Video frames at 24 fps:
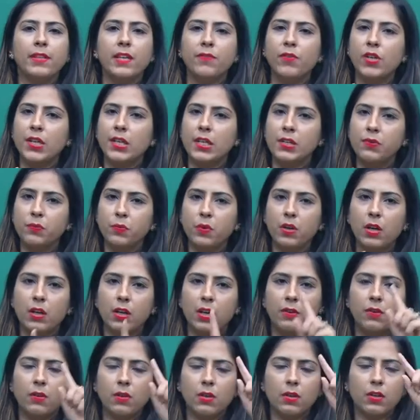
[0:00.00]
They will
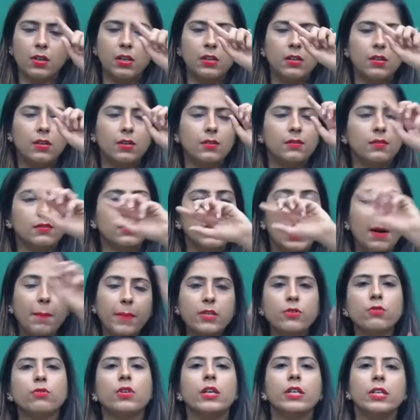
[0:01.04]
come
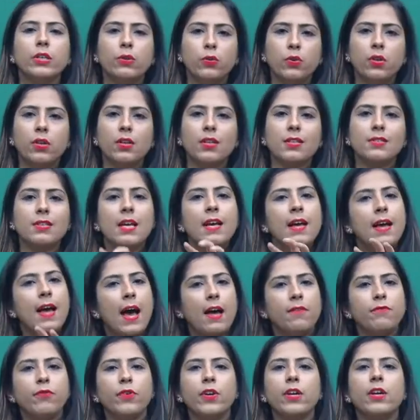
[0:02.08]
into the uterus,
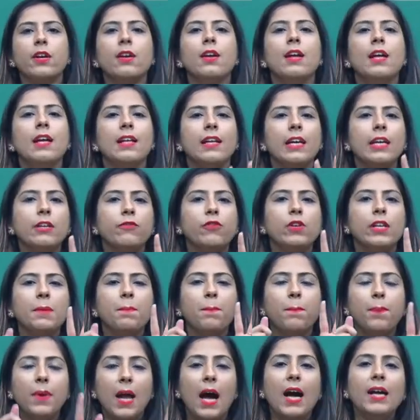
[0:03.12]
and where it will
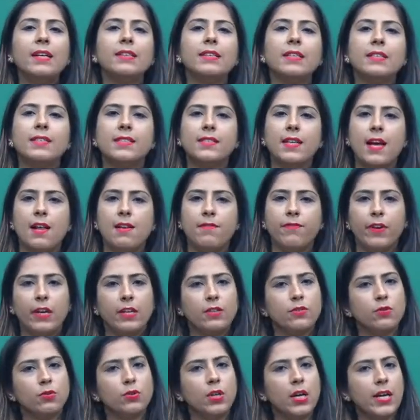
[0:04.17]
implant itself
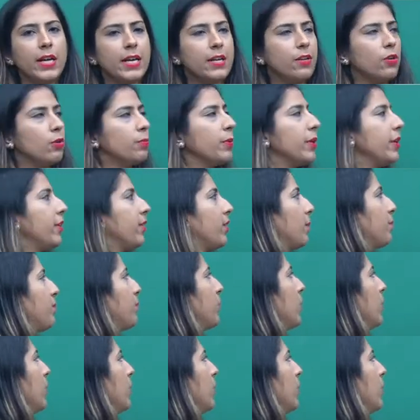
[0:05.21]
into the endometrium,